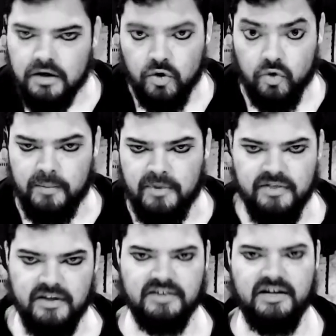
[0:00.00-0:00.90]
creepy
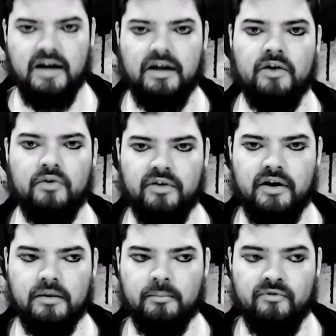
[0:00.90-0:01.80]
things hiding under
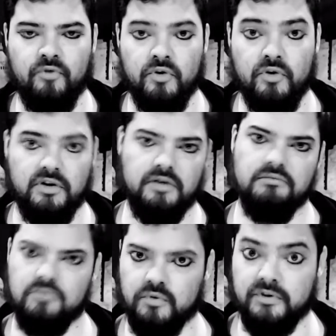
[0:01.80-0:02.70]
there before you
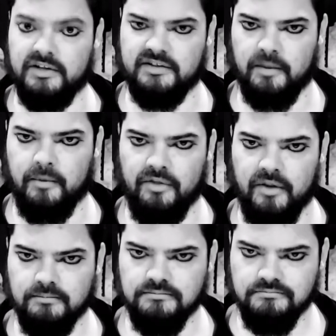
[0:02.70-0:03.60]
can release them on
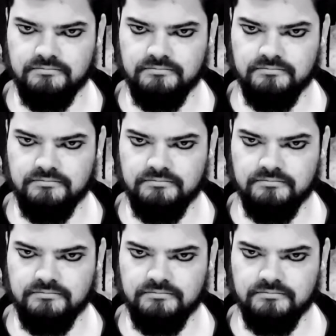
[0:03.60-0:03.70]
them.